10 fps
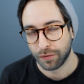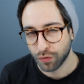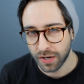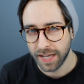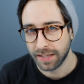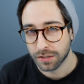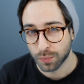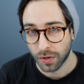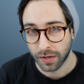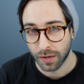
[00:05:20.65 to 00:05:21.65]
If we're going to get this
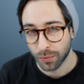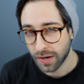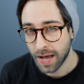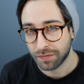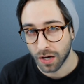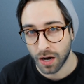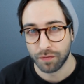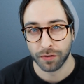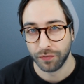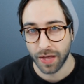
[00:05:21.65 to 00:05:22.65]
working, we're going to have to
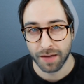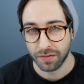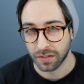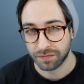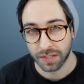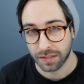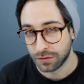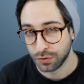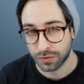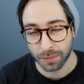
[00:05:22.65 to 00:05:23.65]
offload the heavy lifting
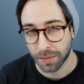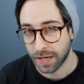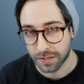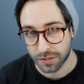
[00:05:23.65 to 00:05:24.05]
to some kind of